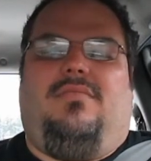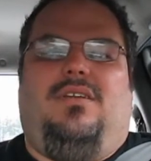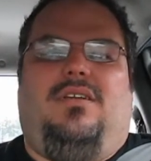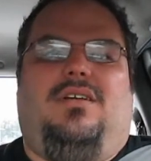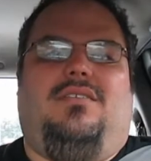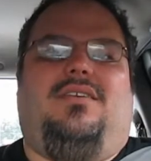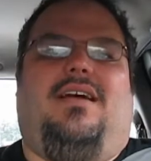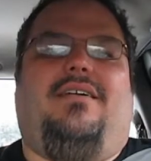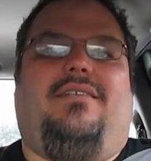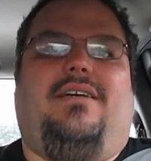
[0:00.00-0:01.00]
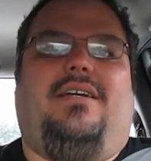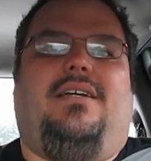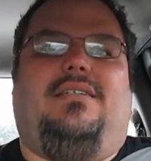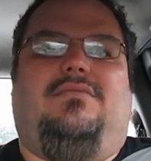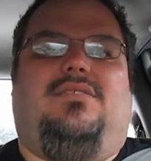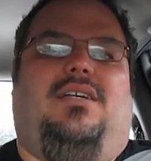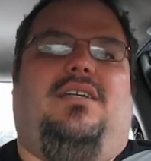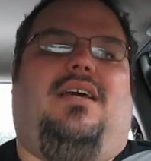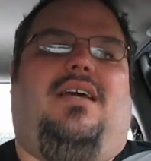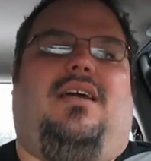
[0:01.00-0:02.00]
on Saturday.
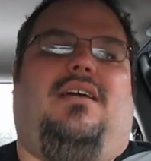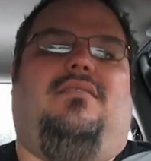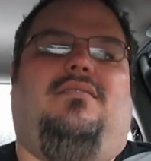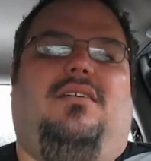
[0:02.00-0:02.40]
Sunday I